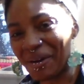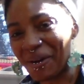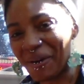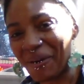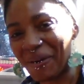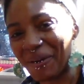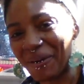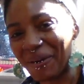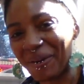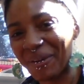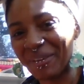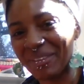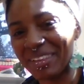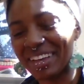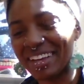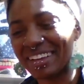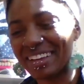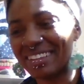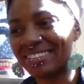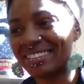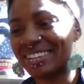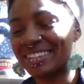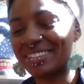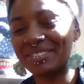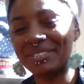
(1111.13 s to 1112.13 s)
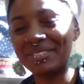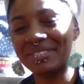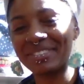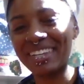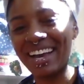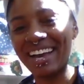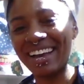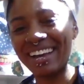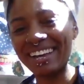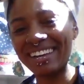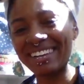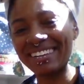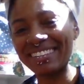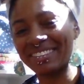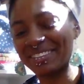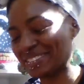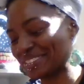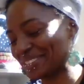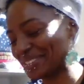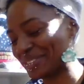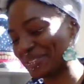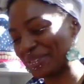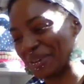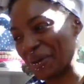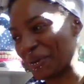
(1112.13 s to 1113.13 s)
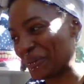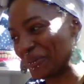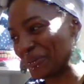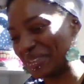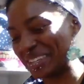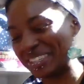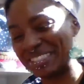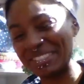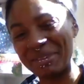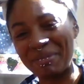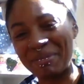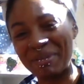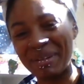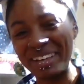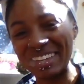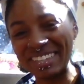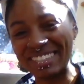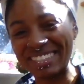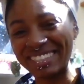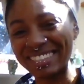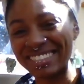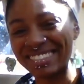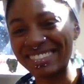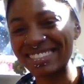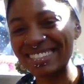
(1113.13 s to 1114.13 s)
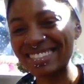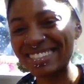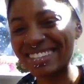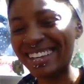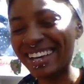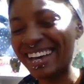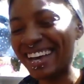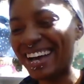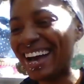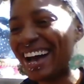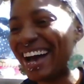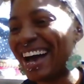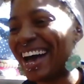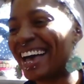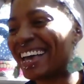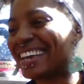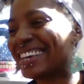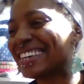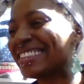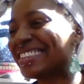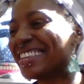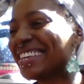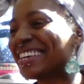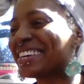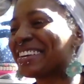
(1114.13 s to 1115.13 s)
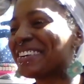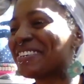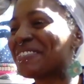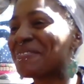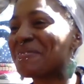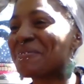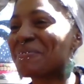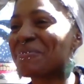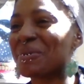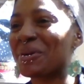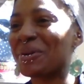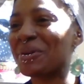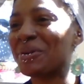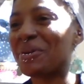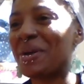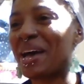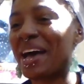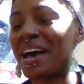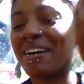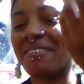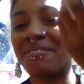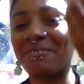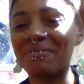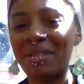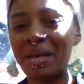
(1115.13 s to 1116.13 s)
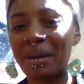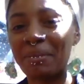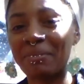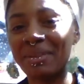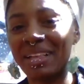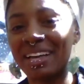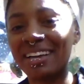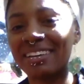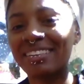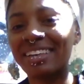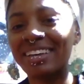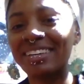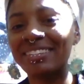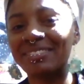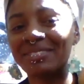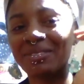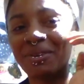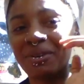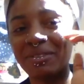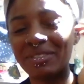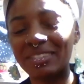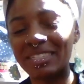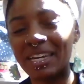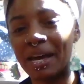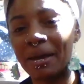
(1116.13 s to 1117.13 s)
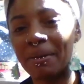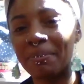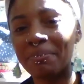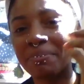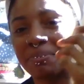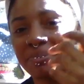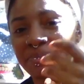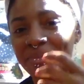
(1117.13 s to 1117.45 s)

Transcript: or like laser tag, because the only 2 places I can think of where you have like black lights all the time,